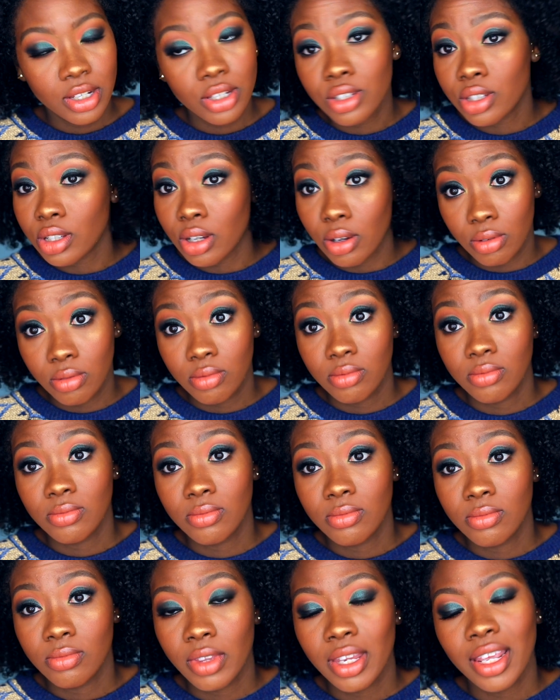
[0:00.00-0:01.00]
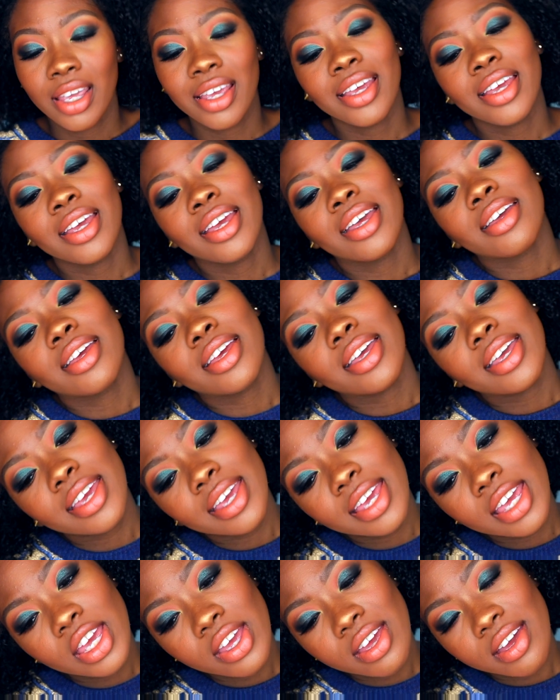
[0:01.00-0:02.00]
So
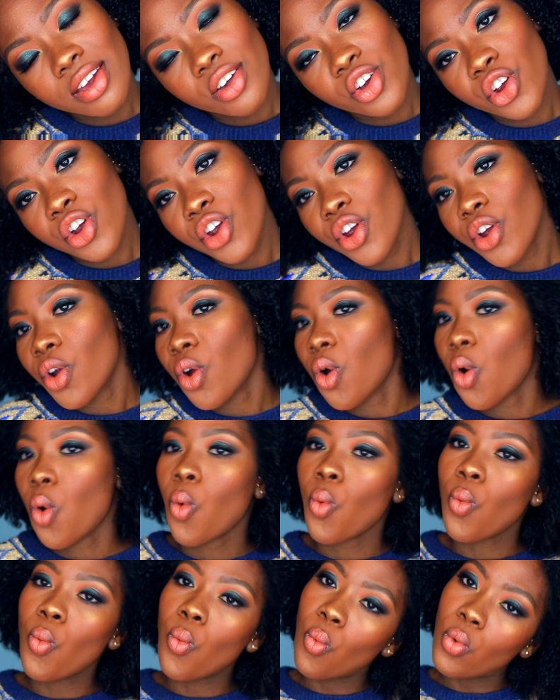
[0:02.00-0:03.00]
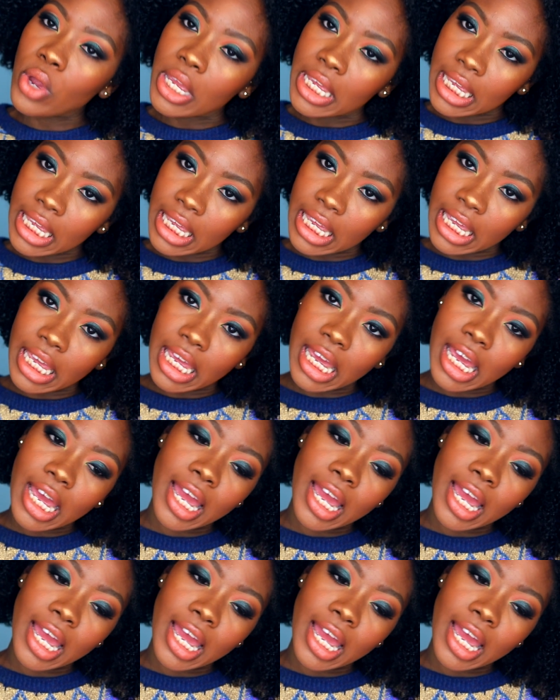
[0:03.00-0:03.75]
here we